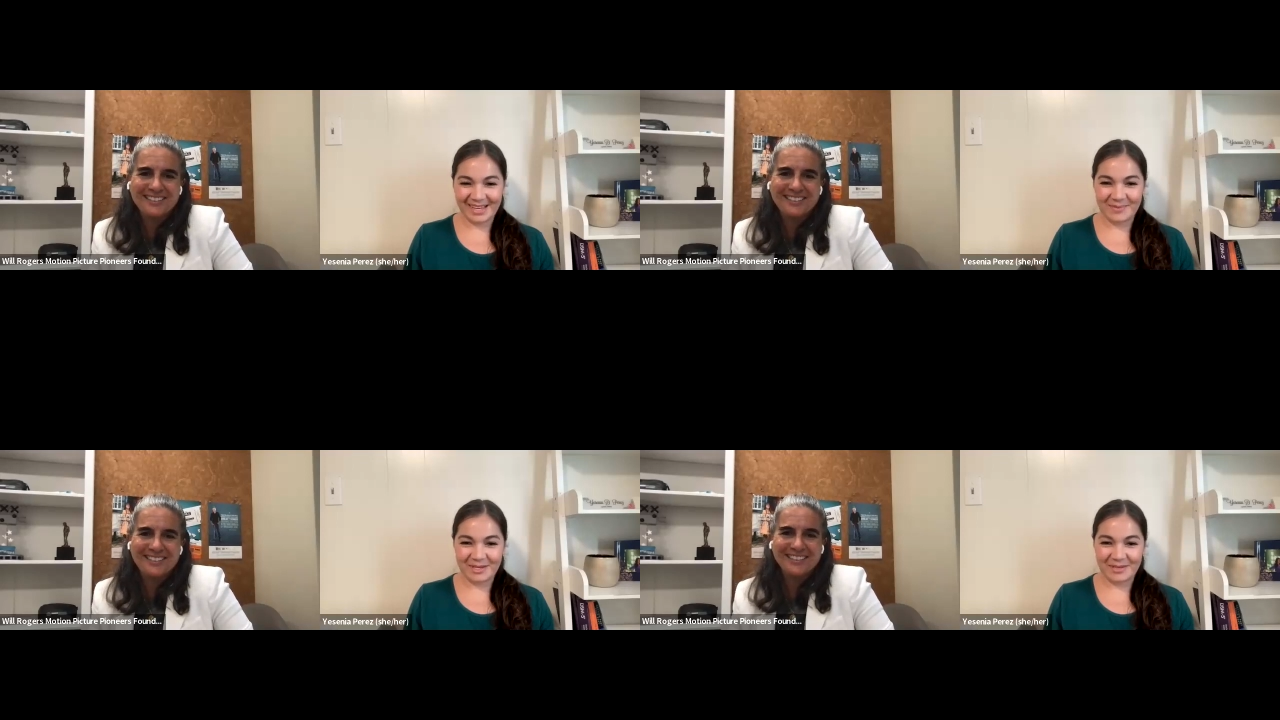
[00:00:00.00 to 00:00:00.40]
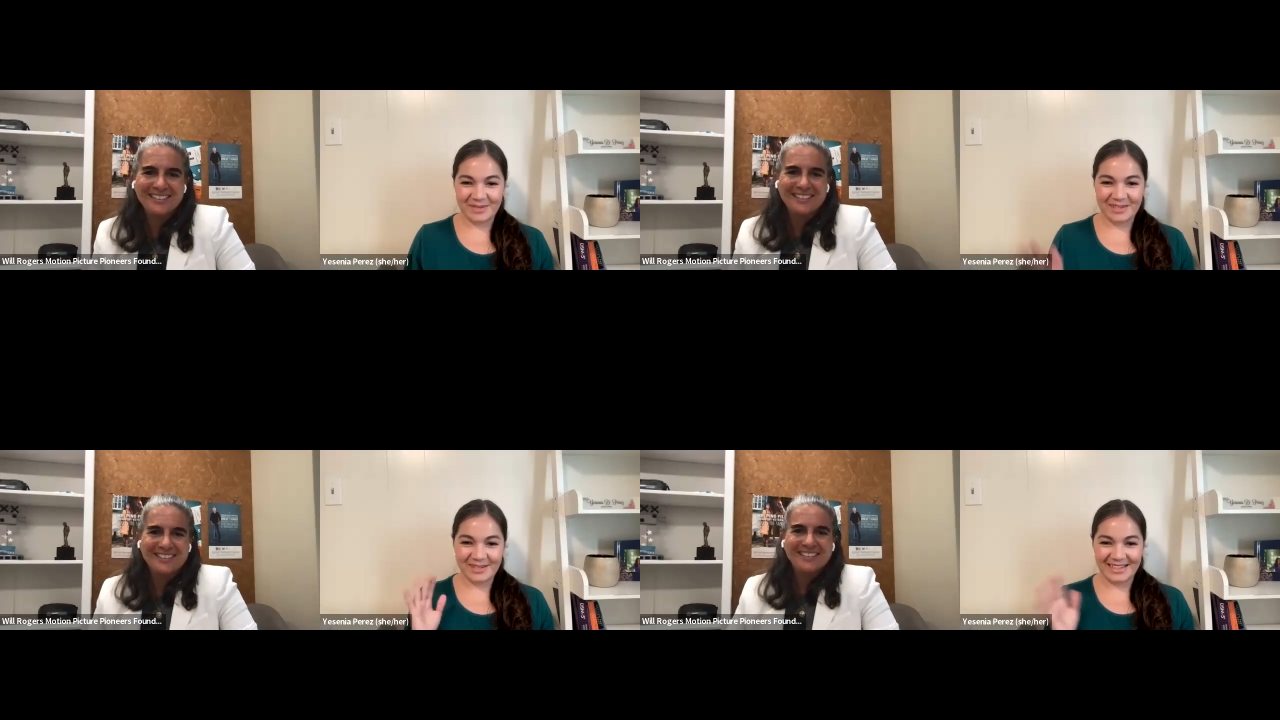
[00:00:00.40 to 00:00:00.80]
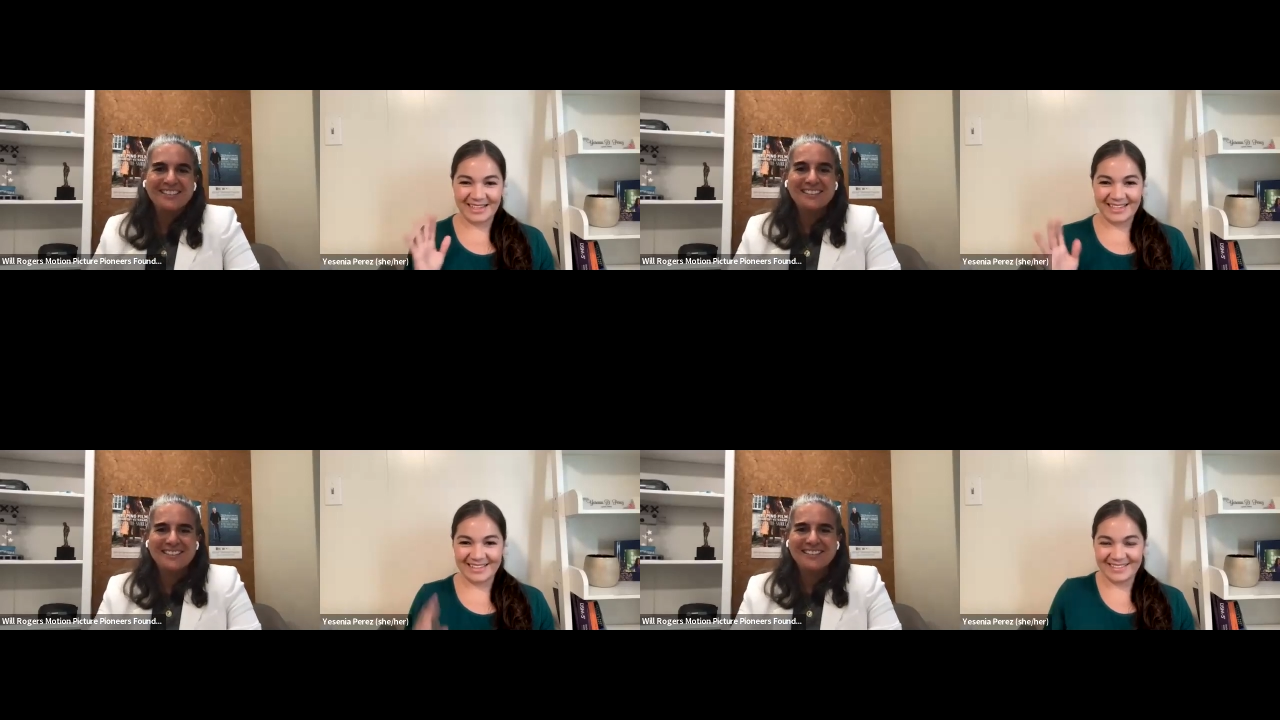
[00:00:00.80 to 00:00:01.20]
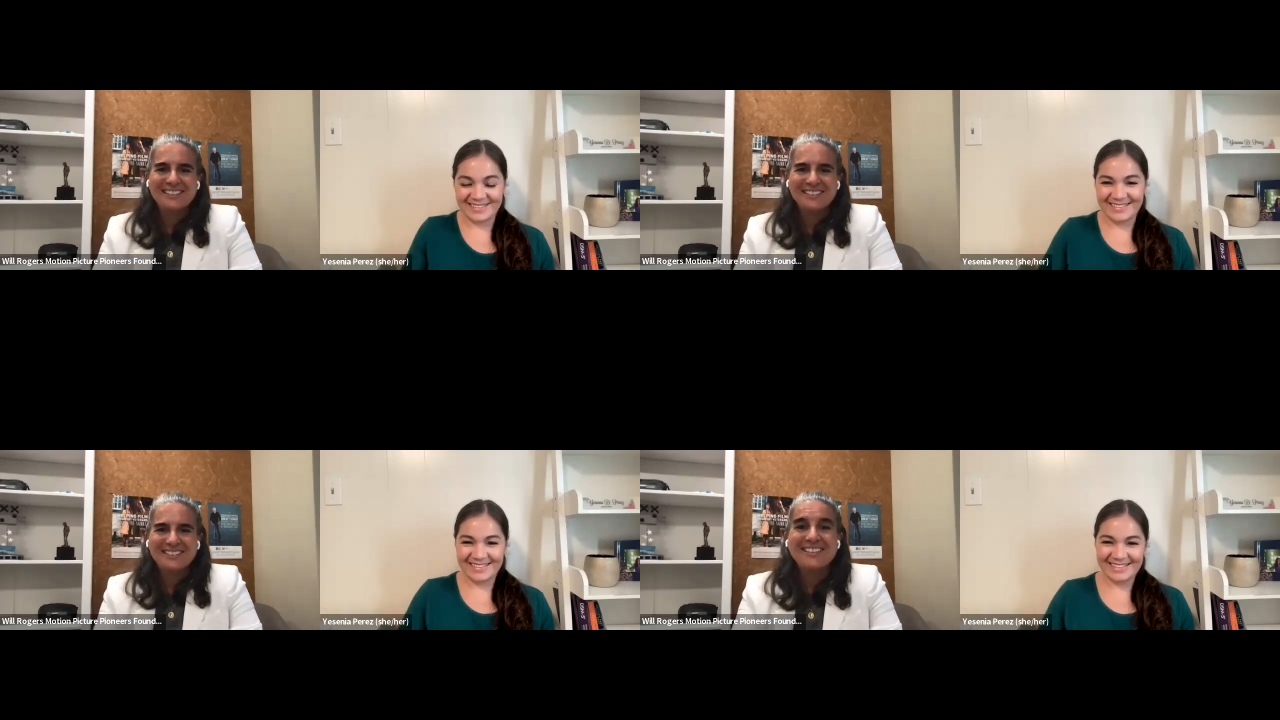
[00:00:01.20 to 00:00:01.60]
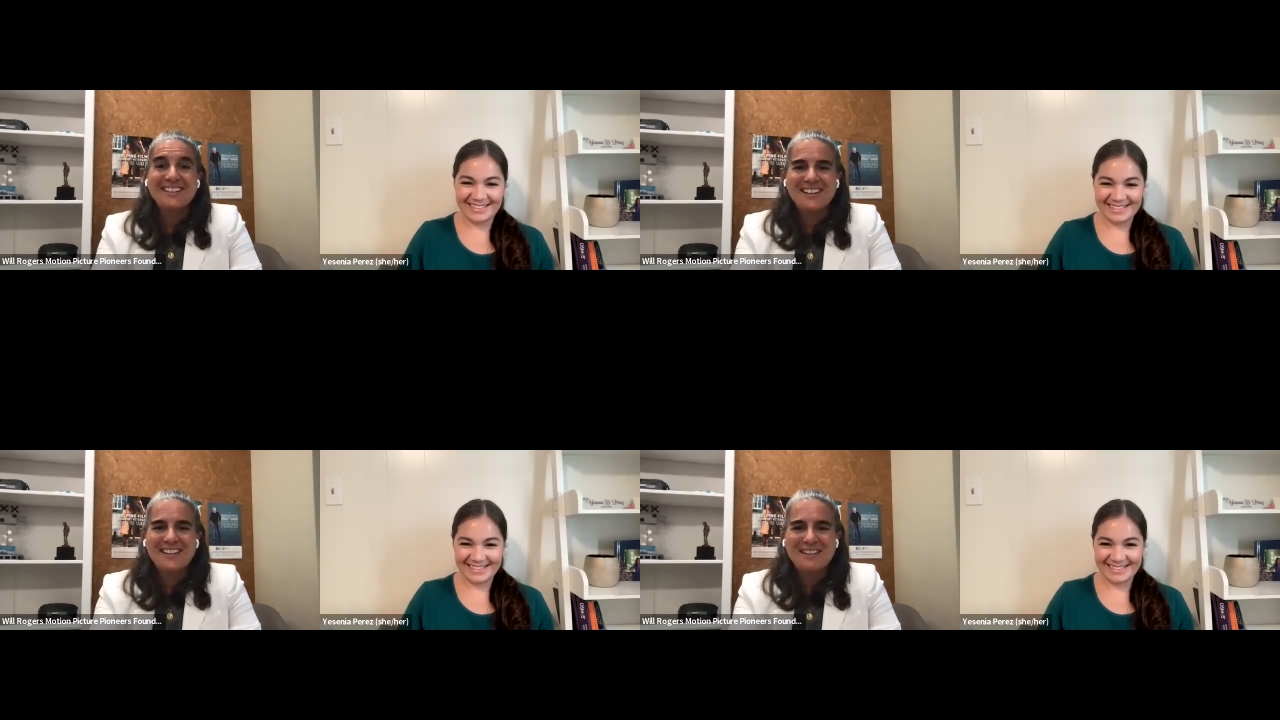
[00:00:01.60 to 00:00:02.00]
Speaker 1: happy to be here thank you
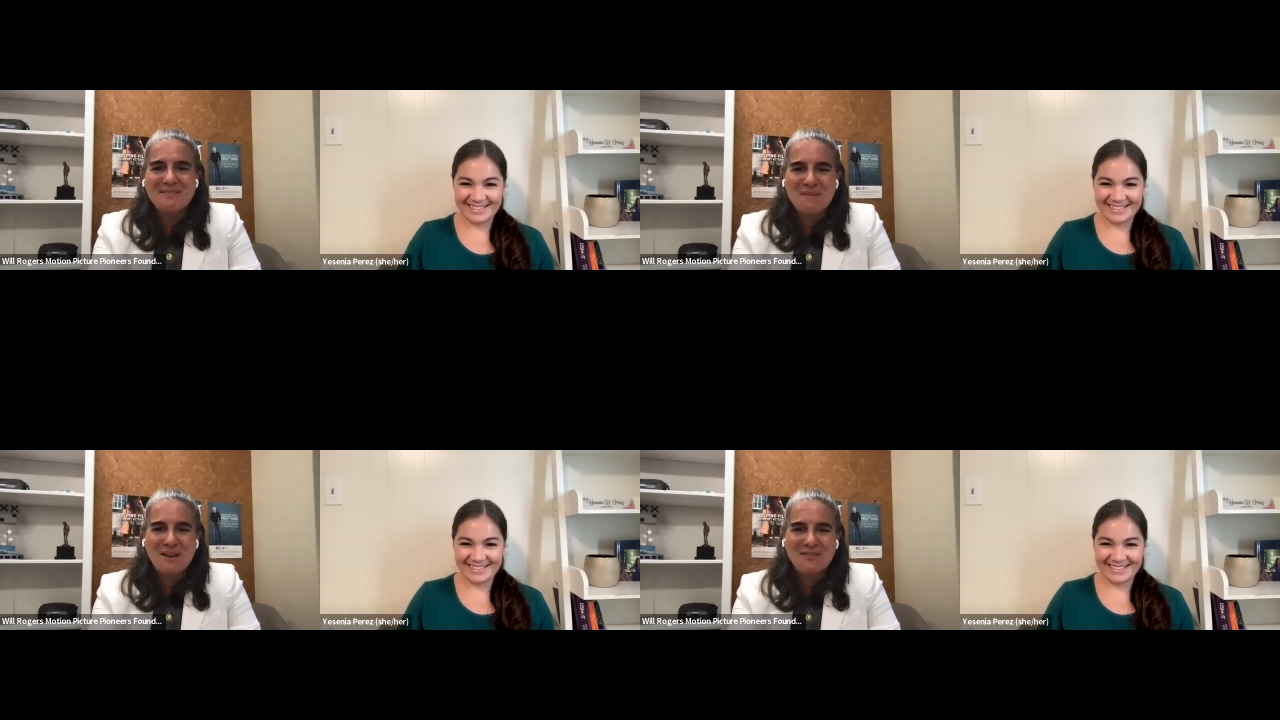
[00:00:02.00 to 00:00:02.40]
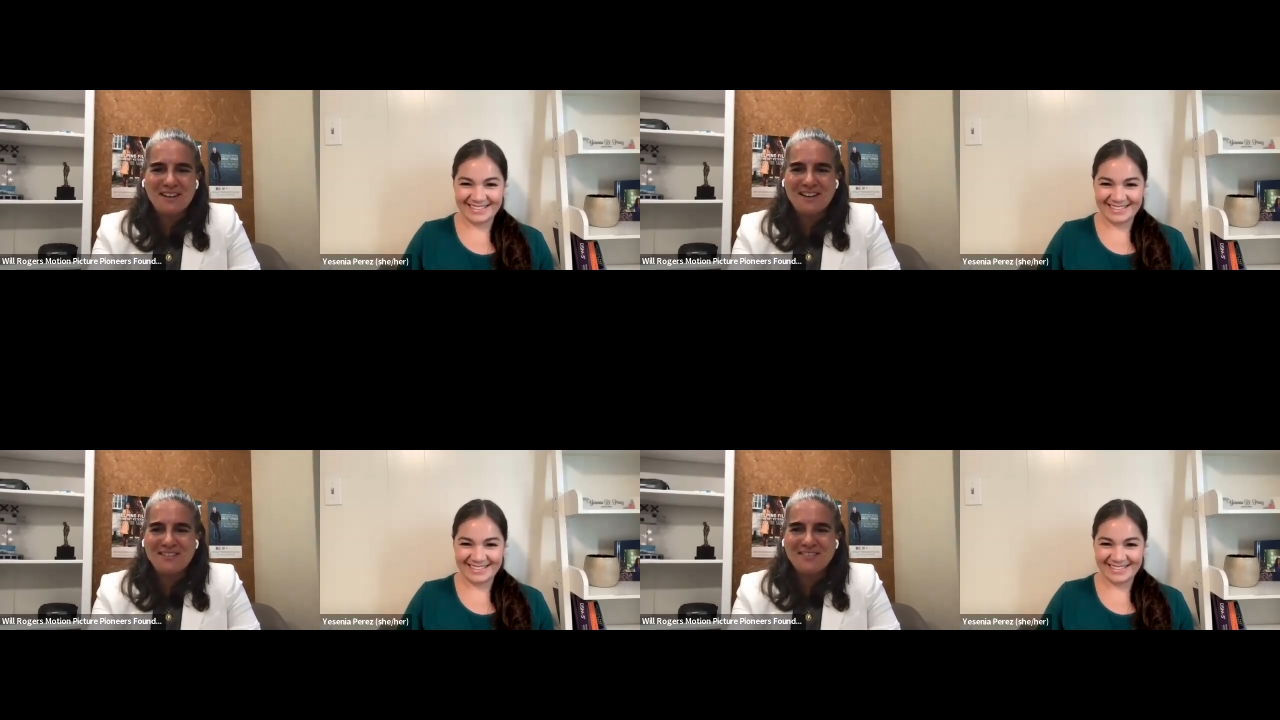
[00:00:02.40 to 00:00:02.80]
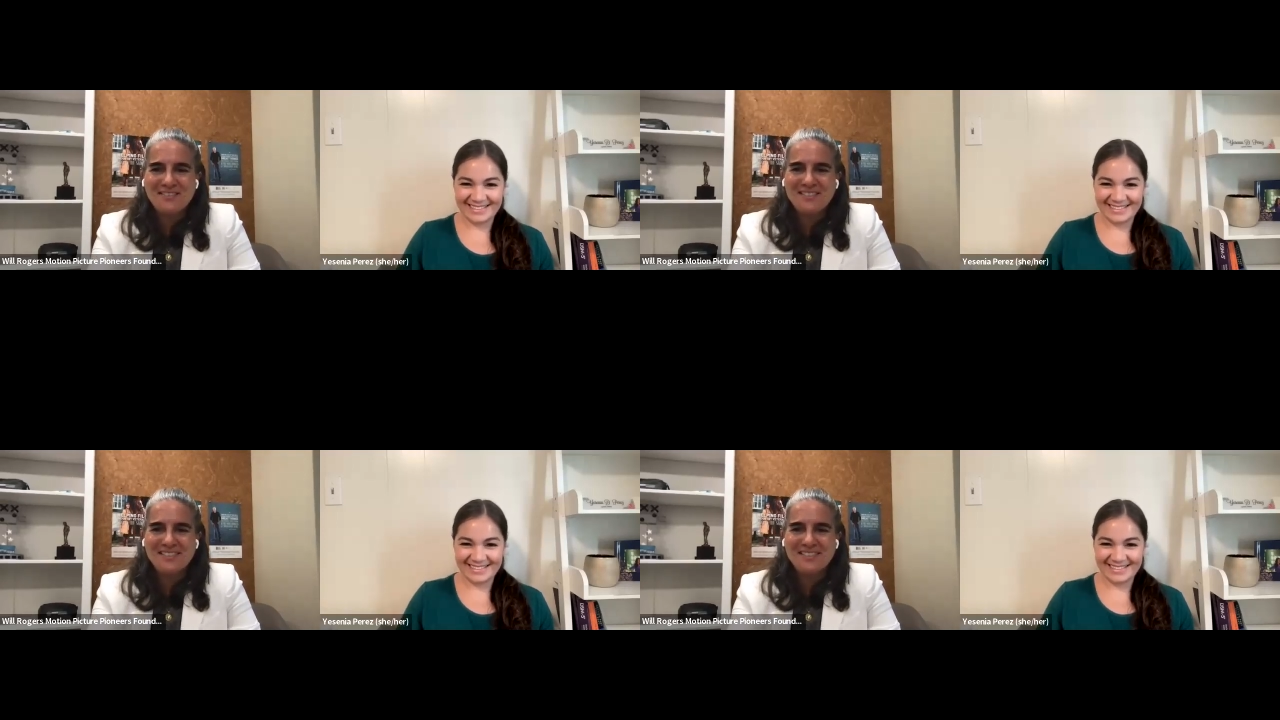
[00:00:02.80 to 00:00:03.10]
Speaker 2: okay bye for now